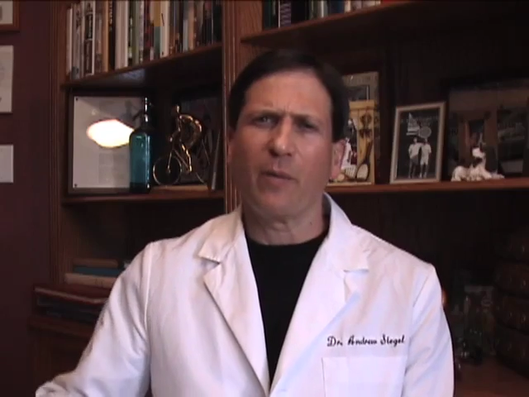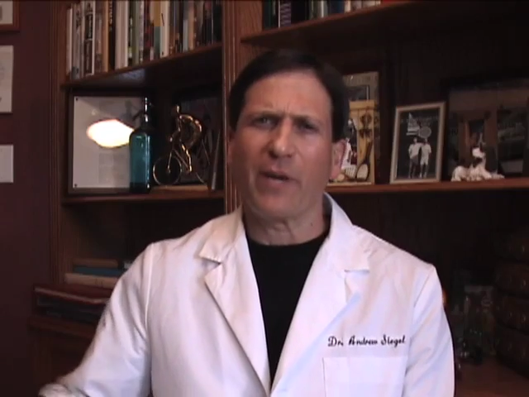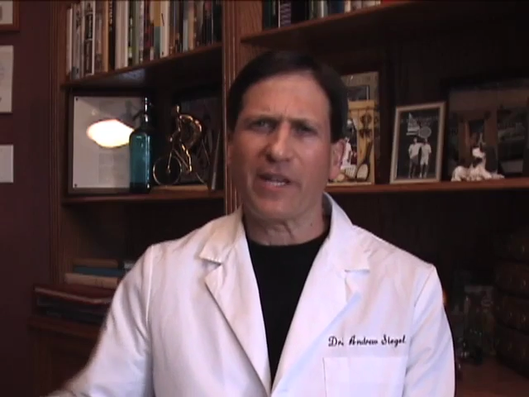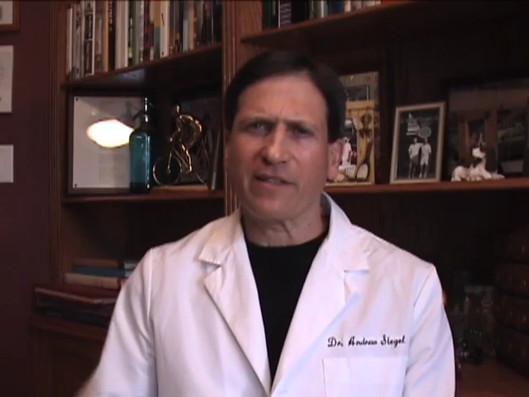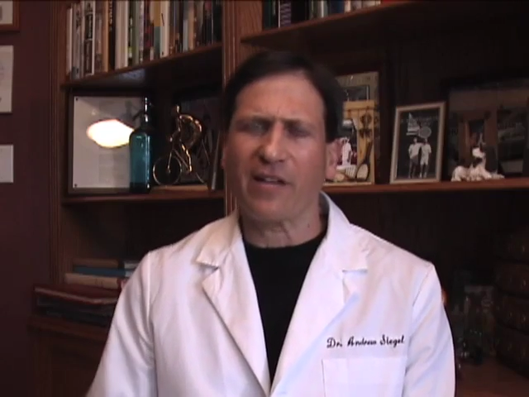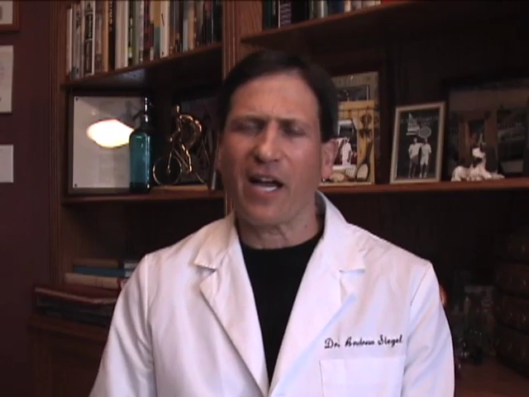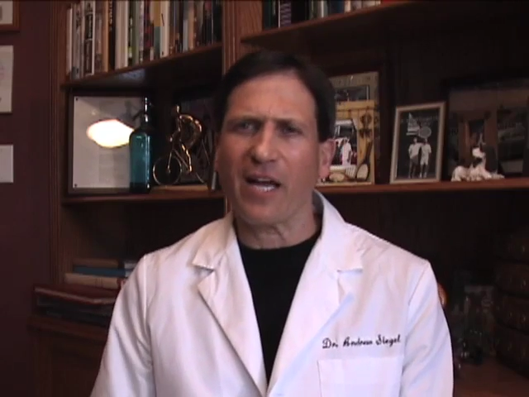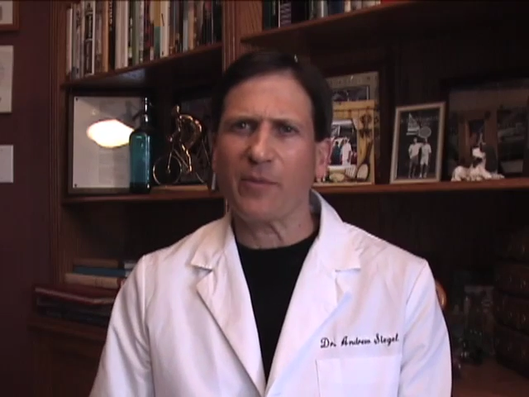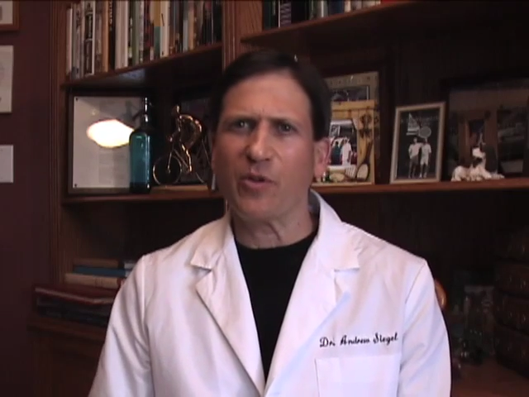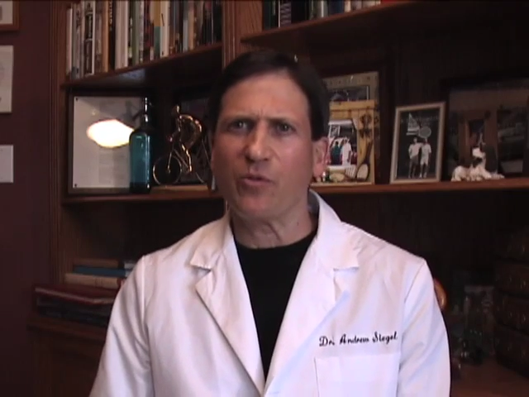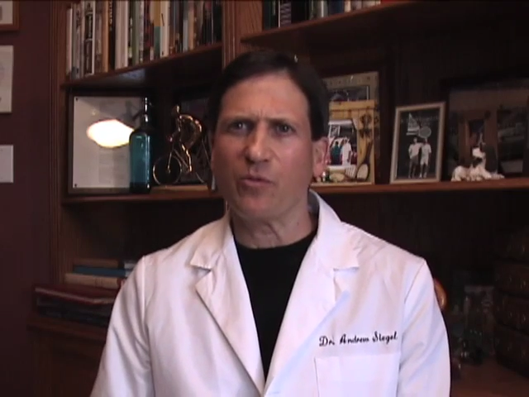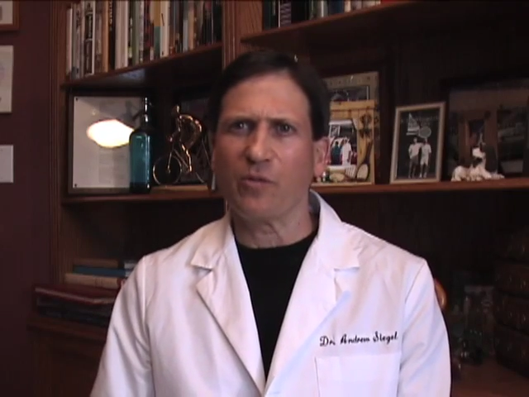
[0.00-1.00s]
By the time
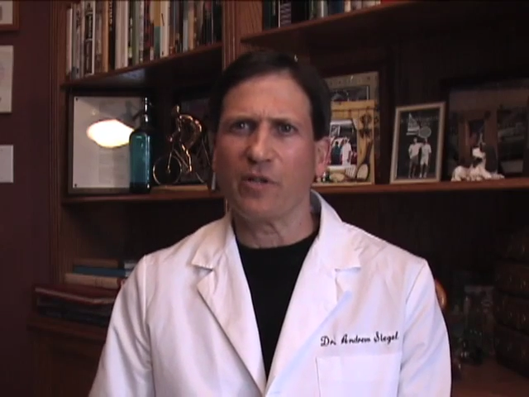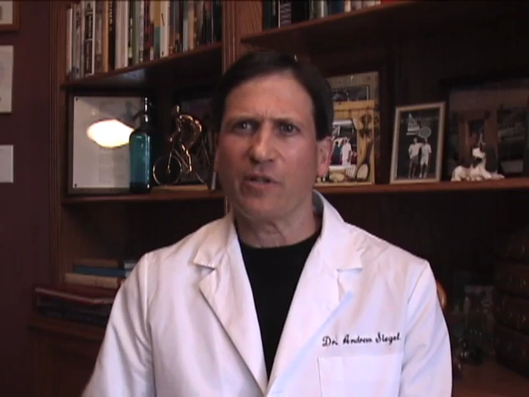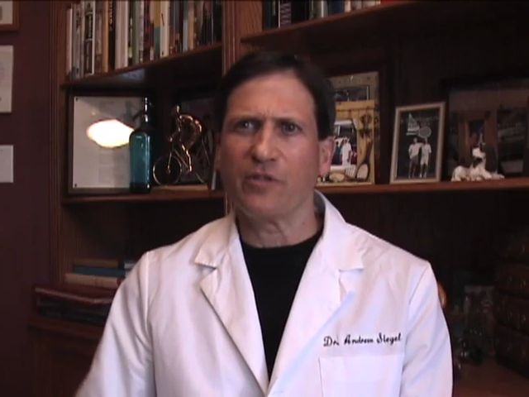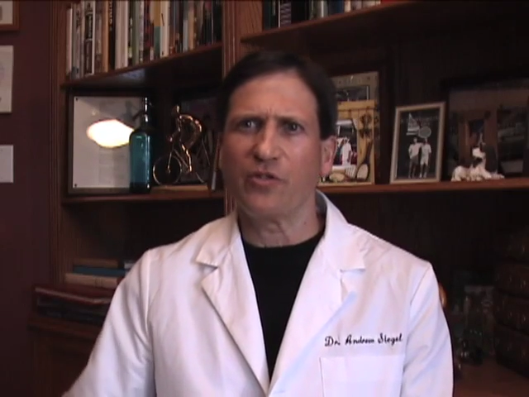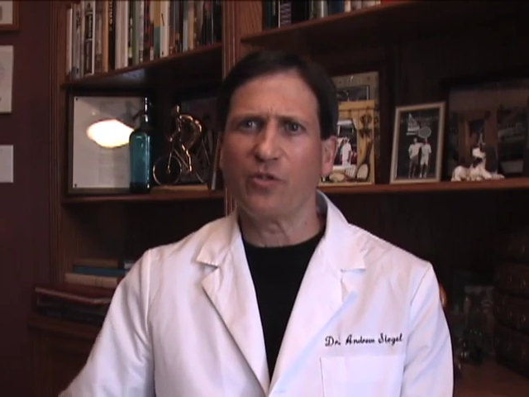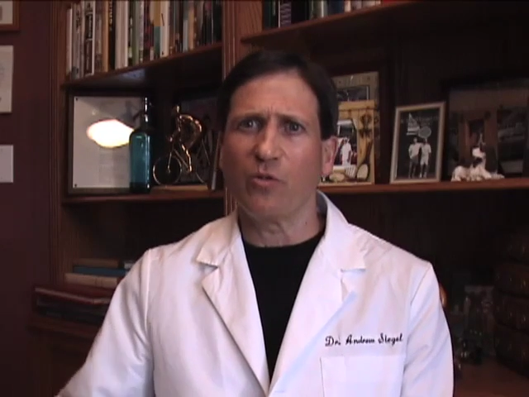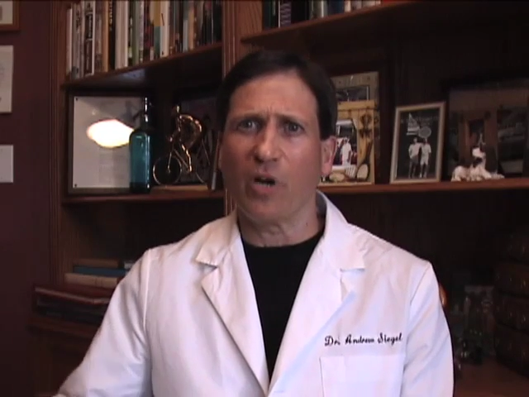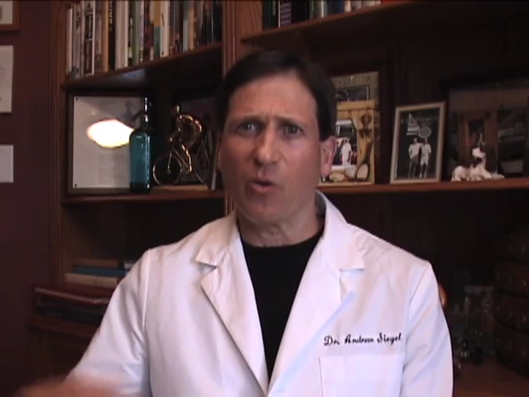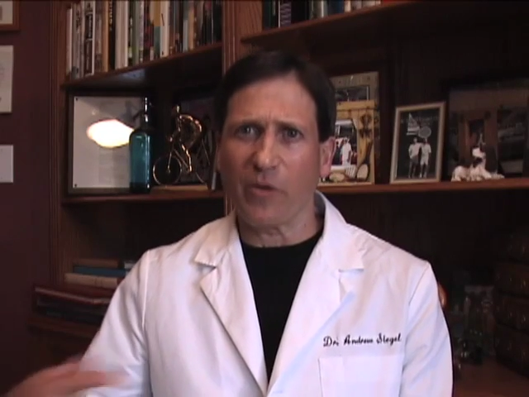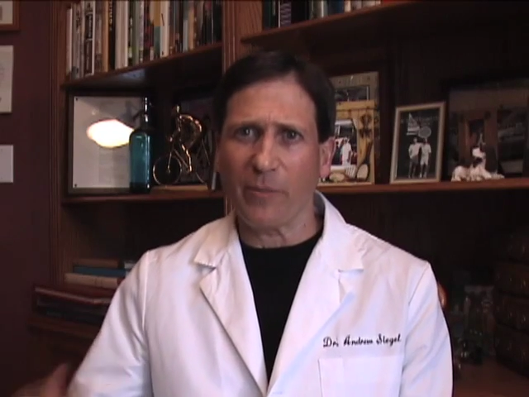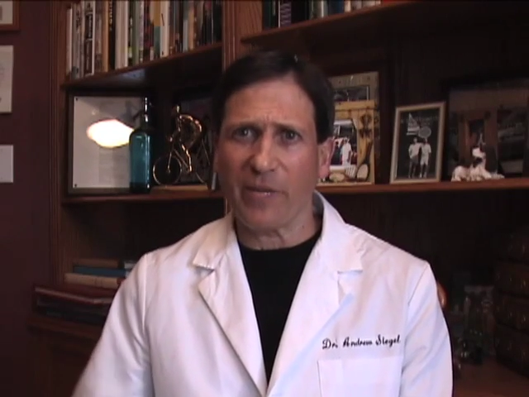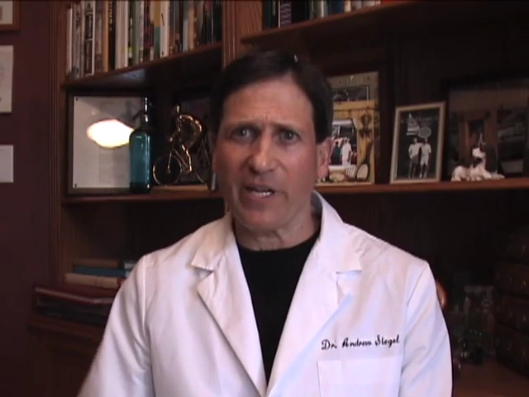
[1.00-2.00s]
you do a
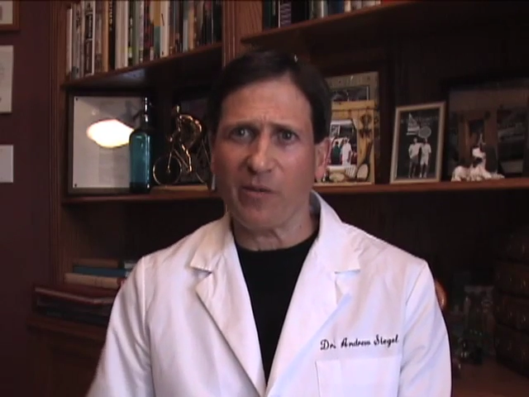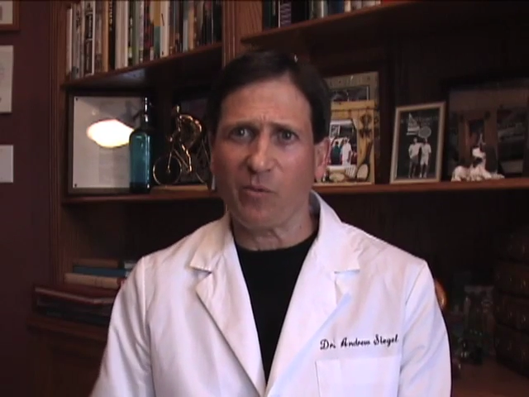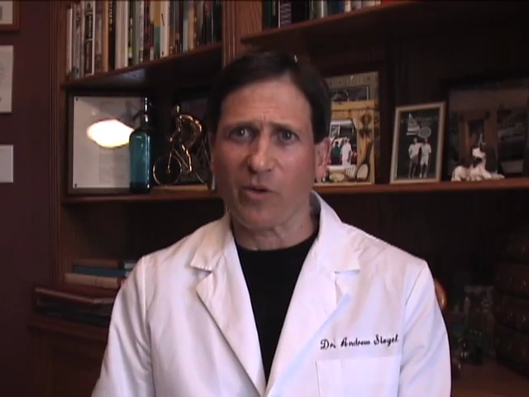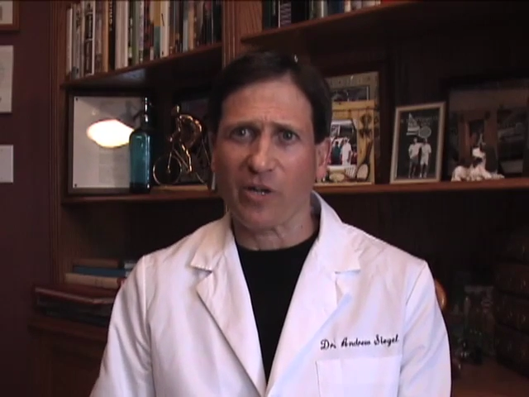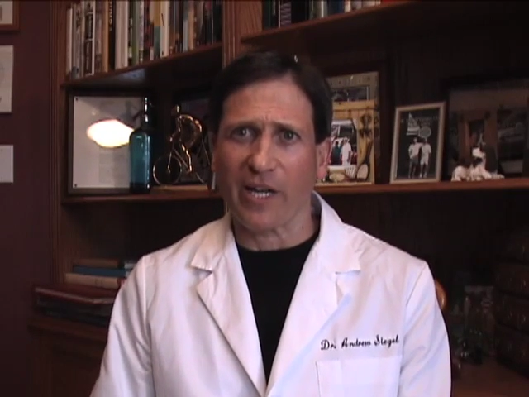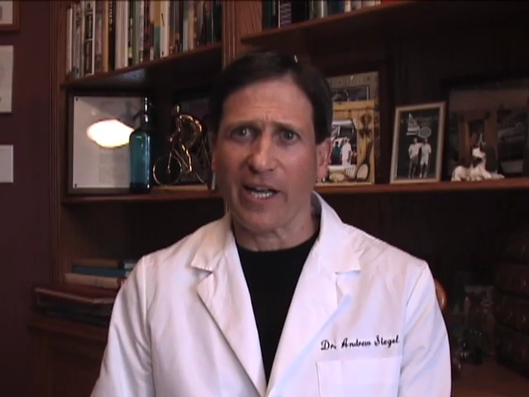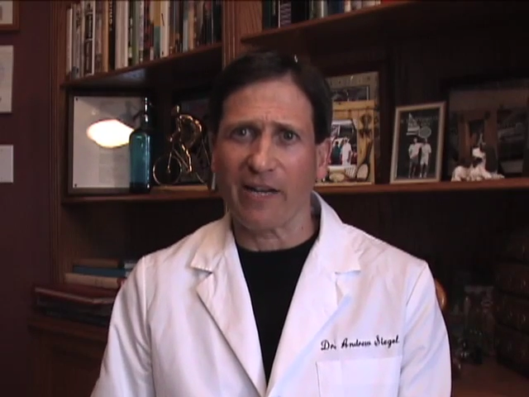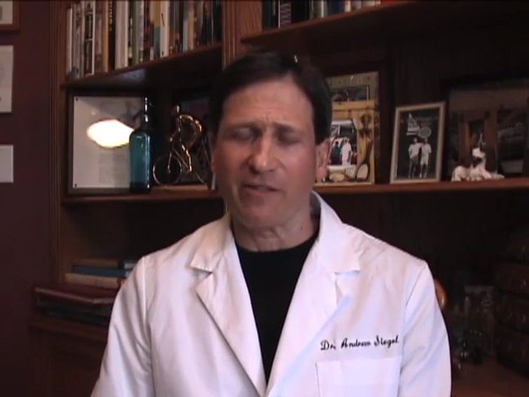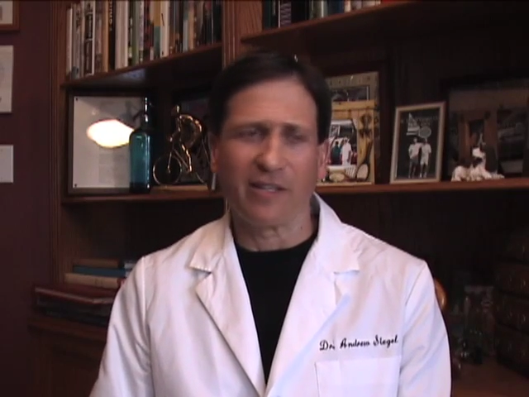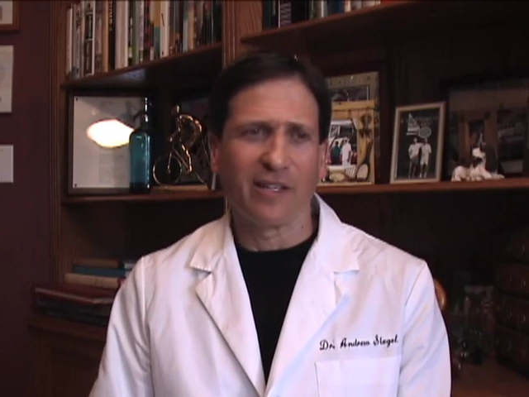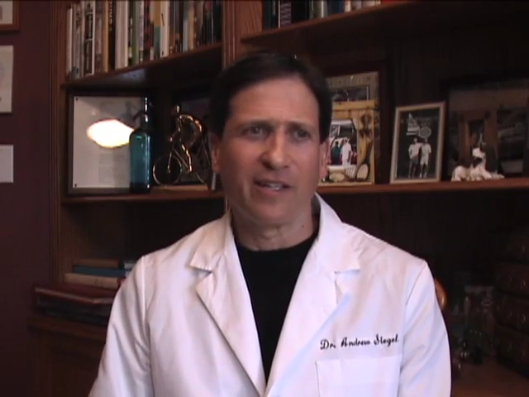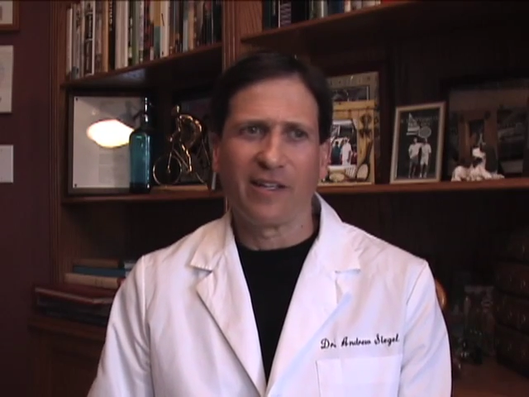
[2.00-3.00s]
repeat workout,